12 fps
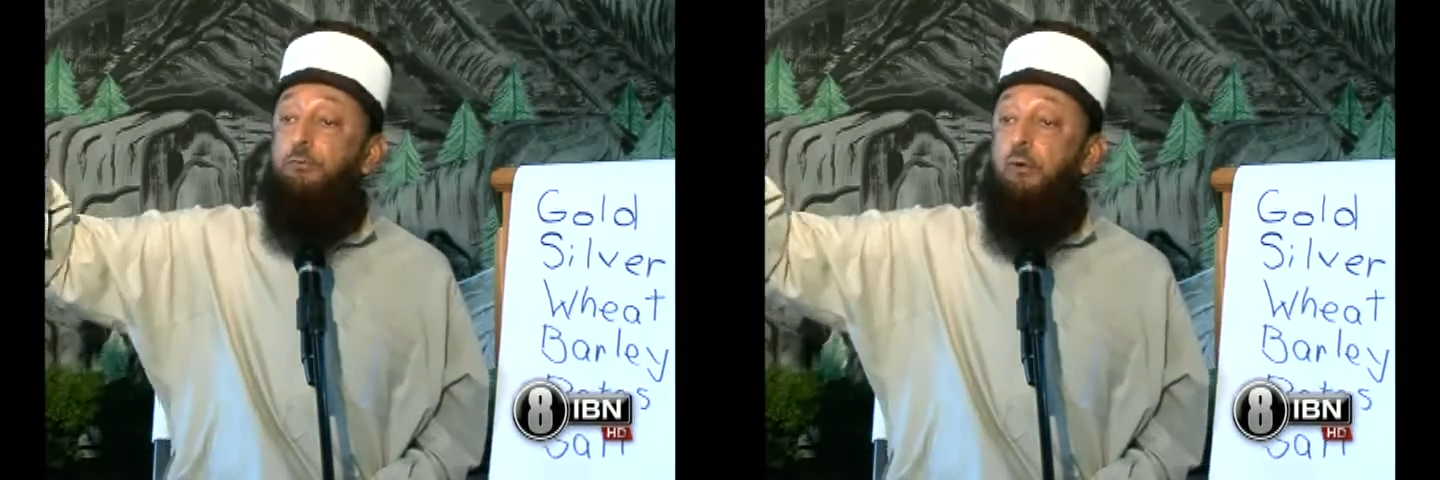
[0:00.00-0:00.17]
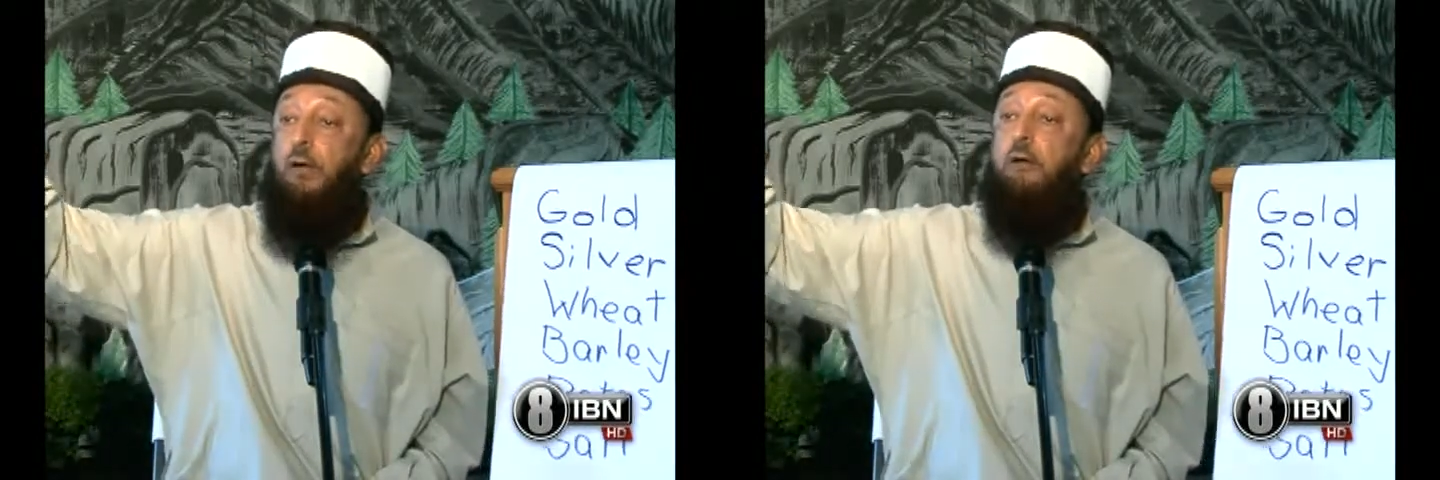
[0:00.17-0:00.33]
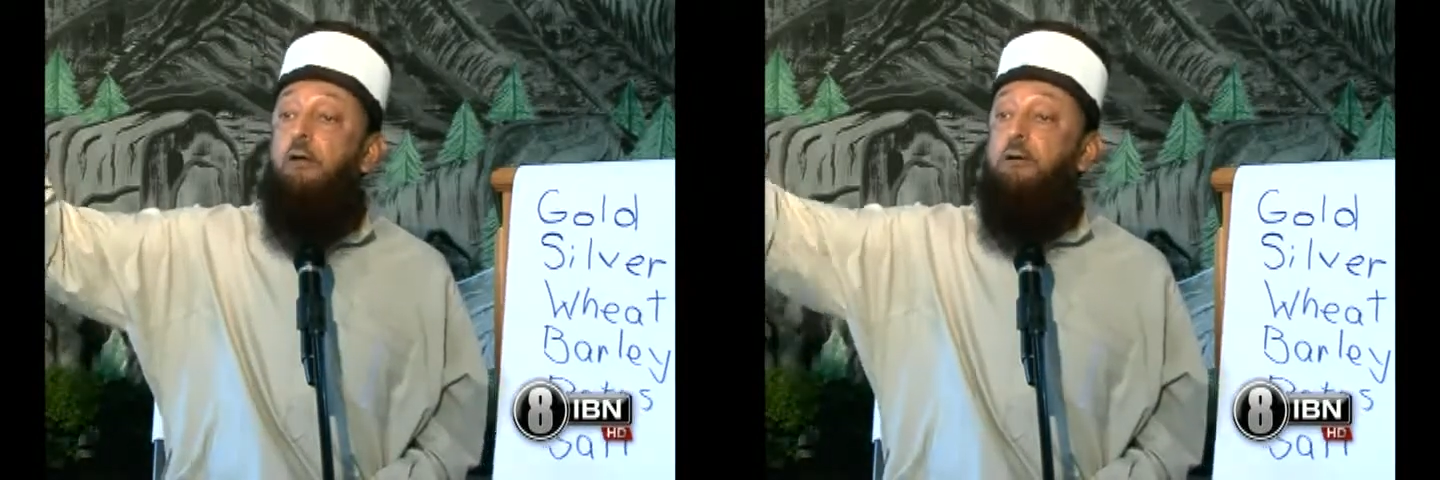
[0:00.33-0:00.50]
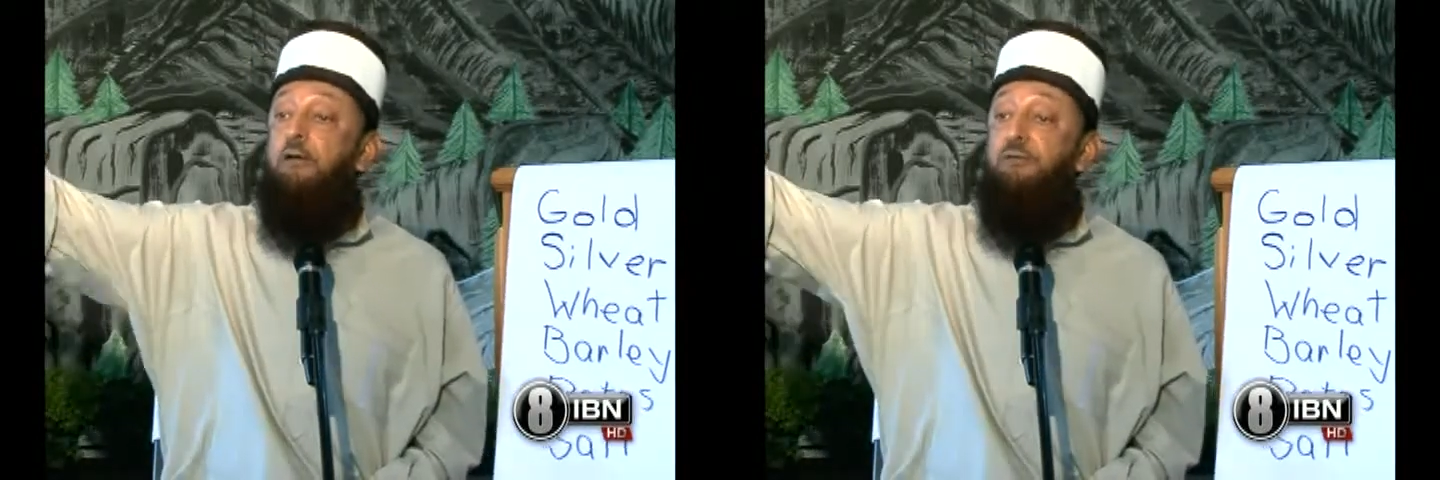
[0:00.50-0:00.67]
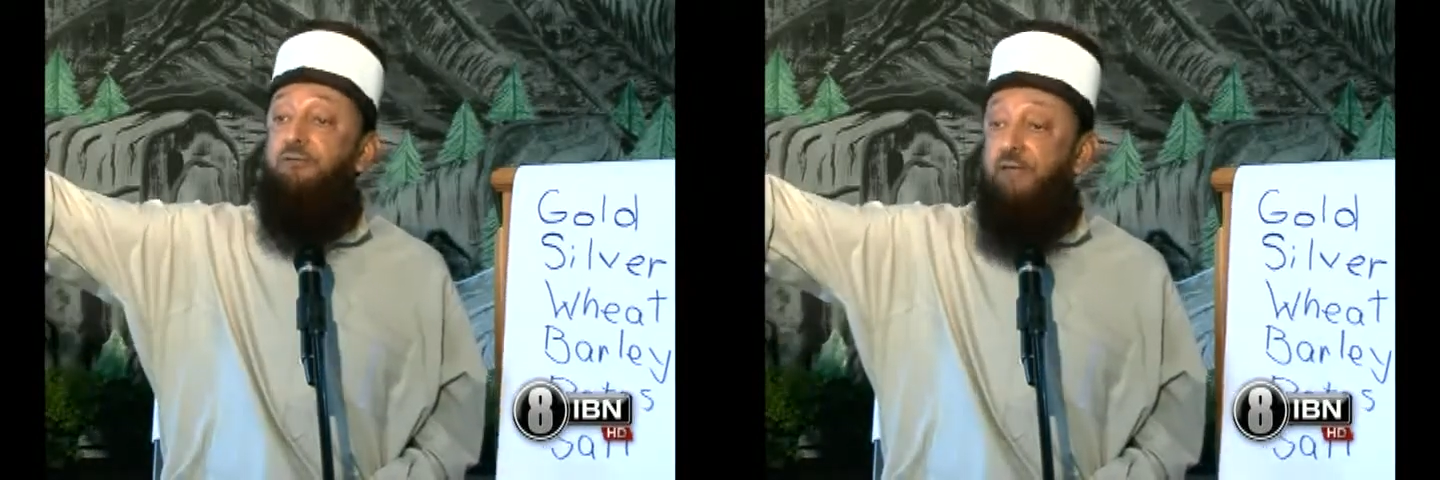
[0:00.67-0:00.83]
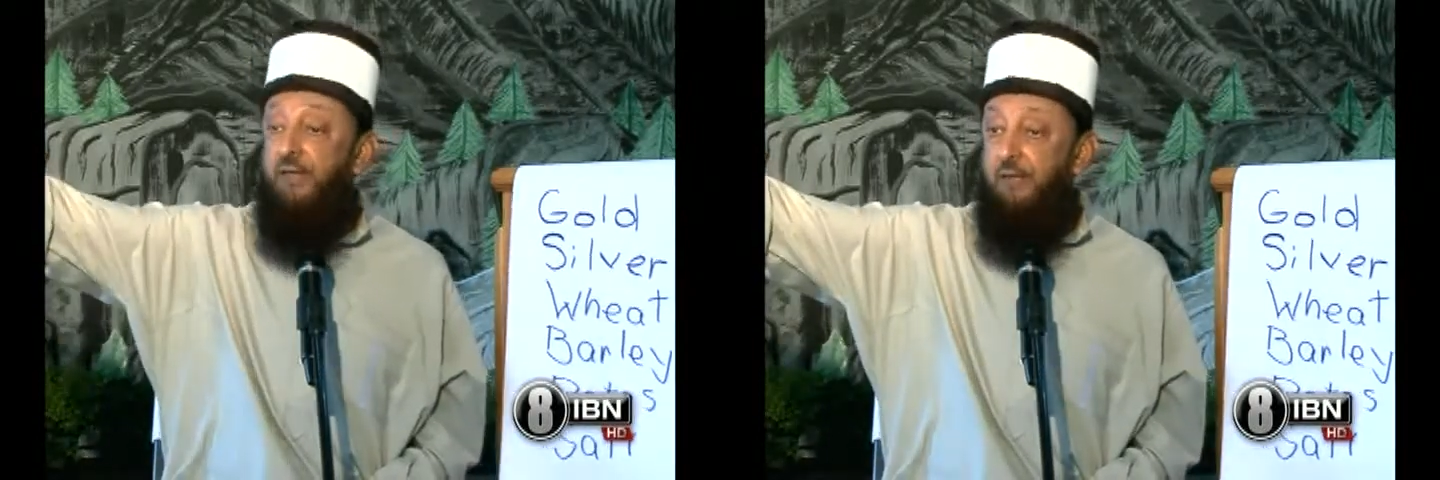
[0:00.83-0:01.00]
to Uncle
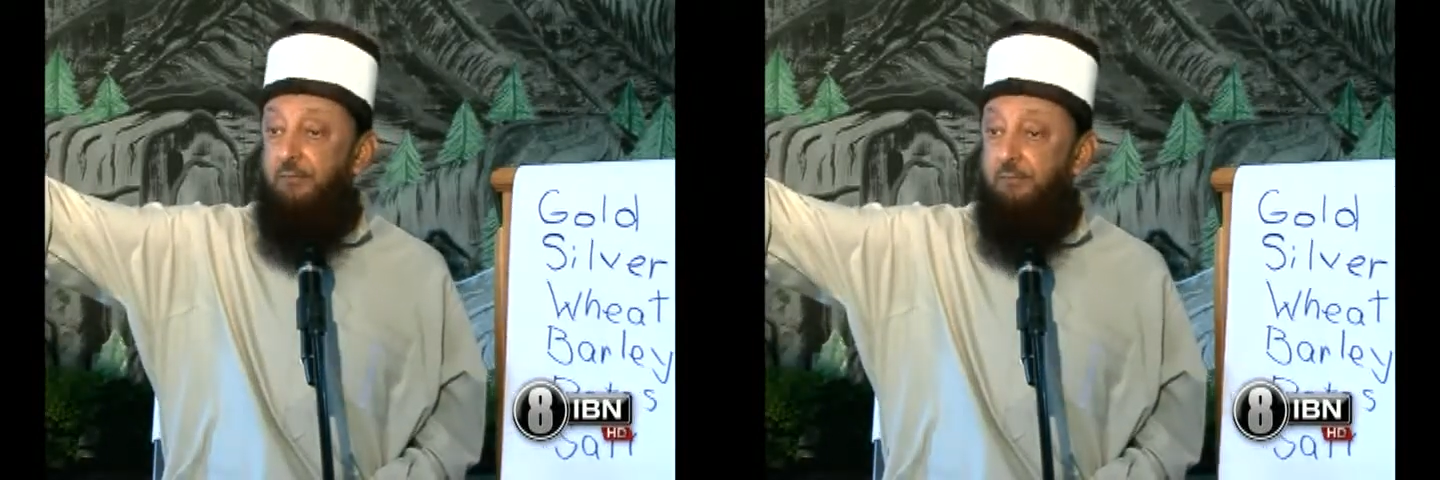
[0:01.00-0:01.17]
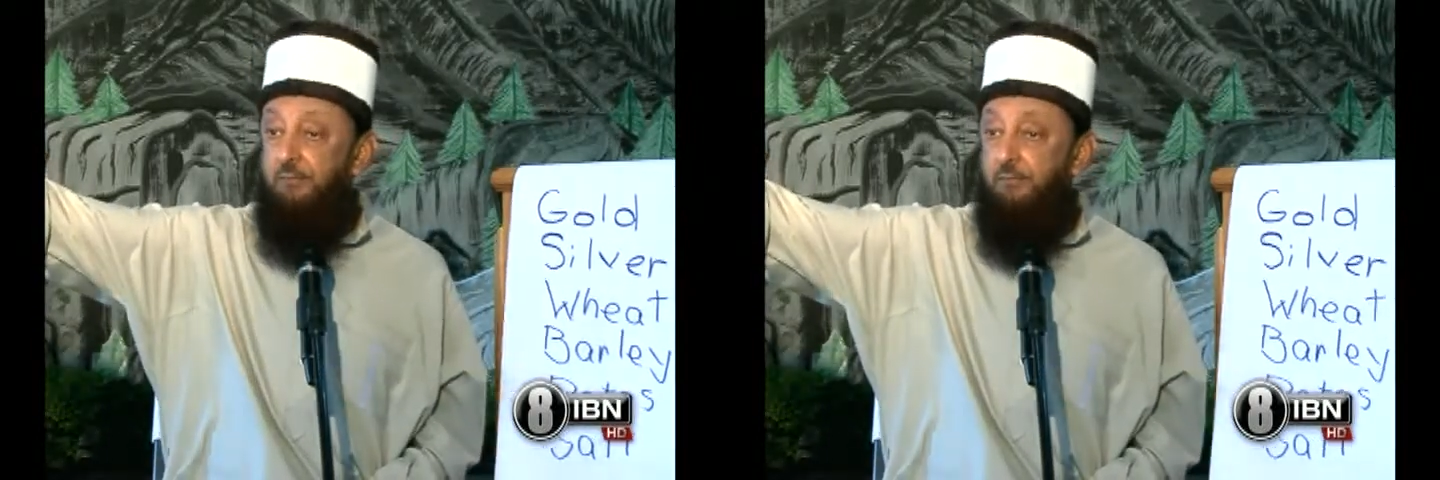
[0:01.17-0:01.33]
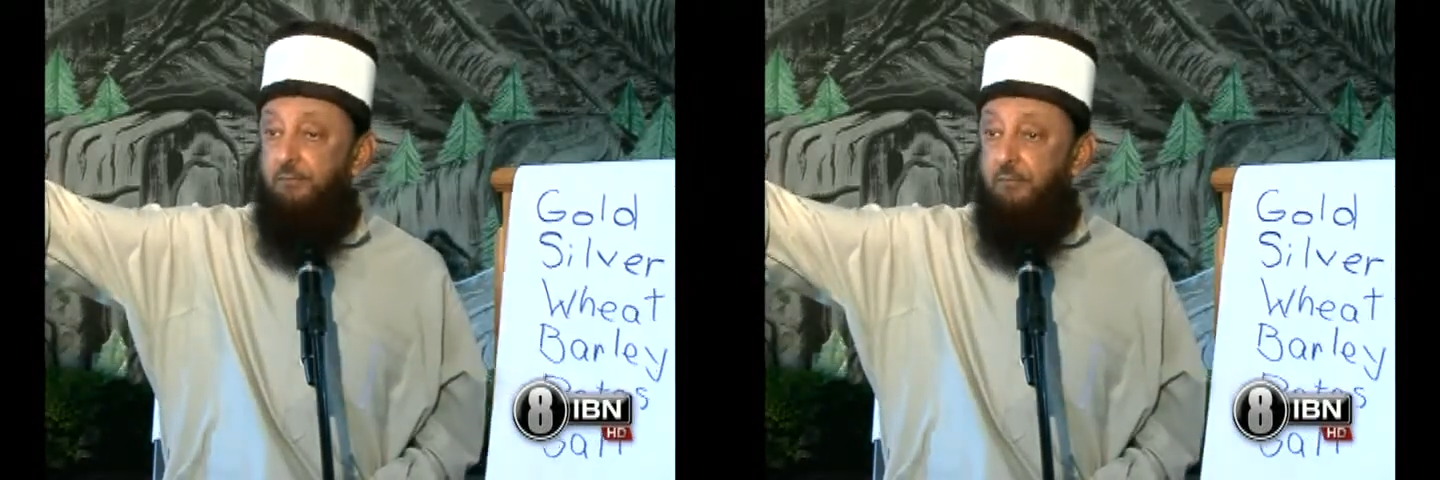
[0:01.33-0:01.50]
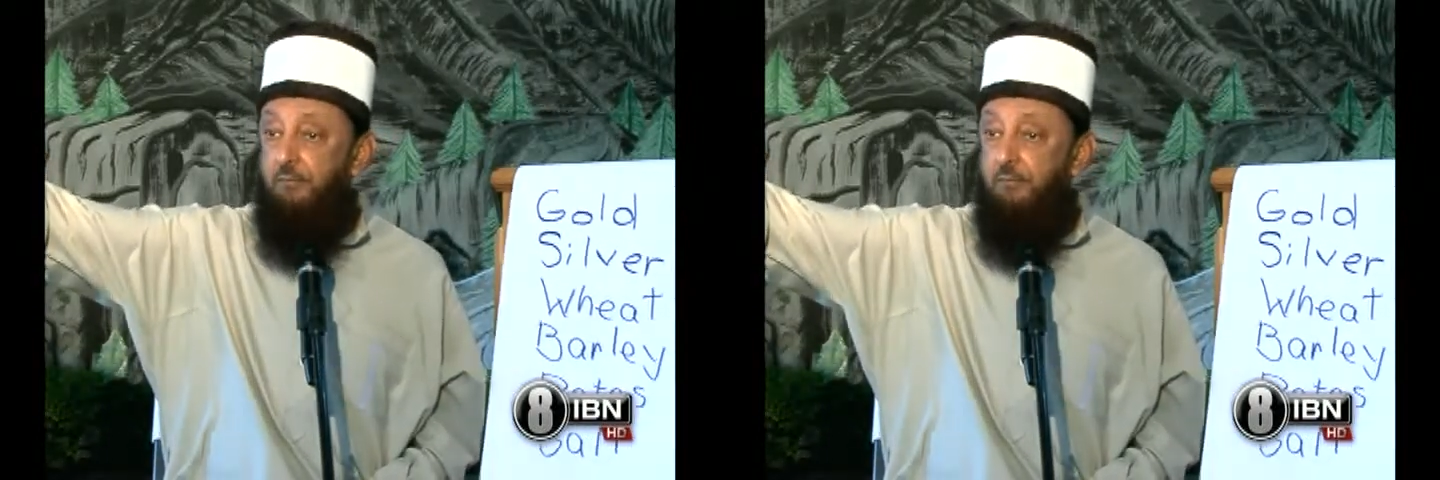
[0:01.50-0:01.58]
Sam